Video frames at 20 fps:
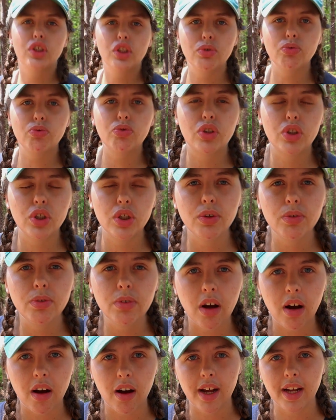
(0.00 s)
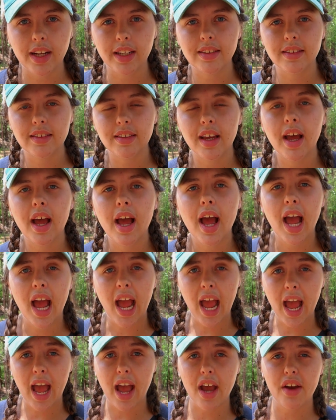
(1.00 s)
You do not
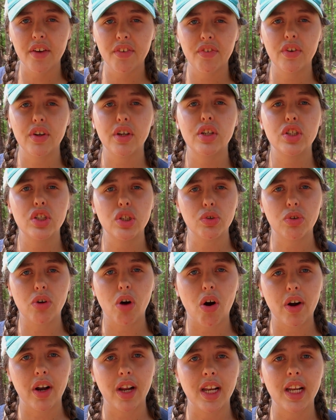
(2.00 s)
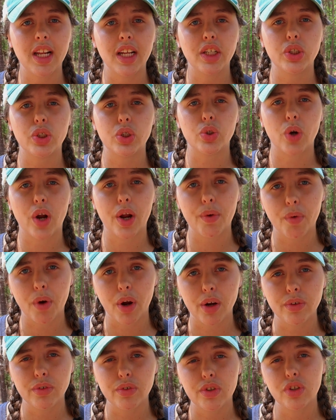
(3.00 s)
have to garden in straight
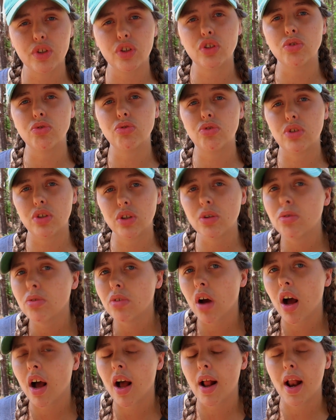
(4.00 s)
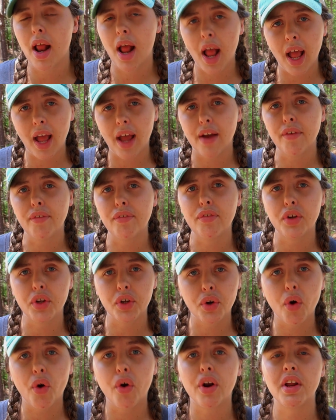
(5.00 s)
rows. You do not have to
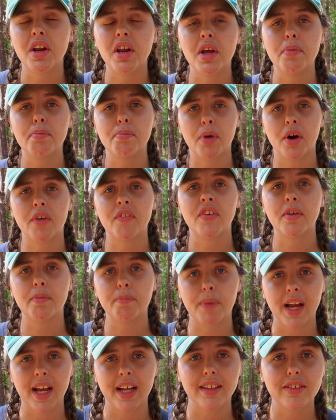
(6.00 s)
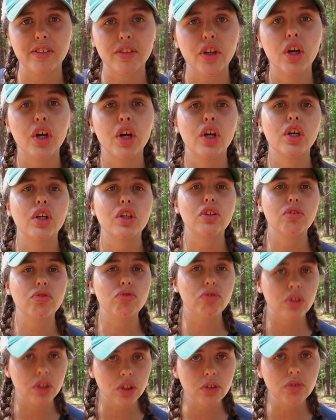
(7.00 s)
garden in perfect beds. You
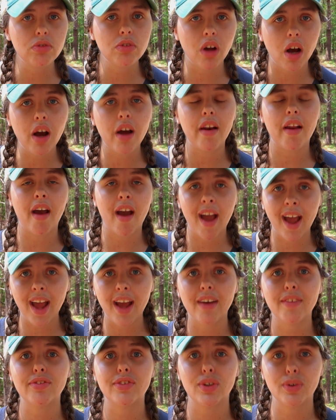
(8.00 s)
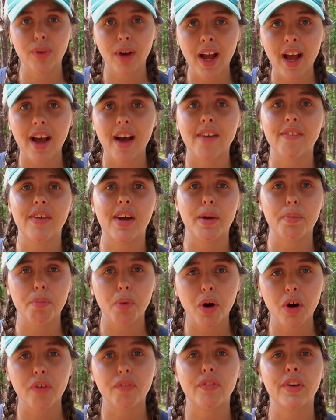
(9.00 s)
do not have to have a
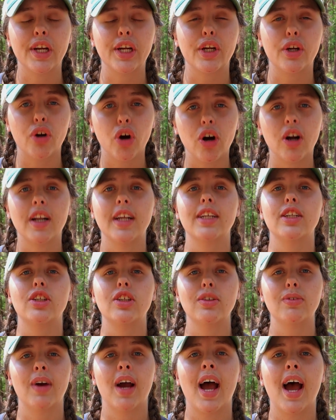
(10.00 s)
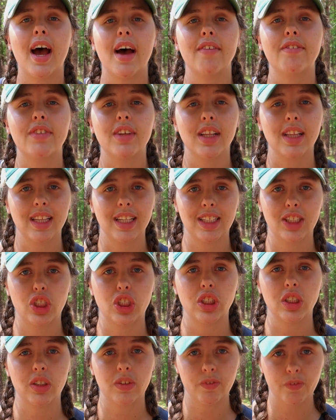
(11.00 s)
perfect garden to have
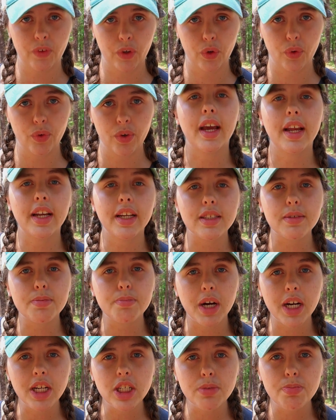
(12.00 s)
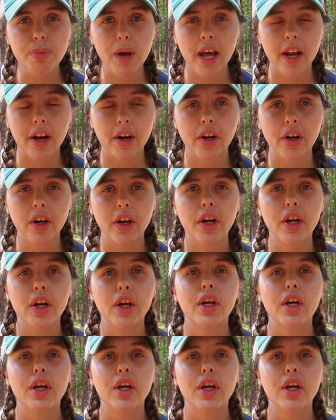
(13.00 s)
delicious food. It is much better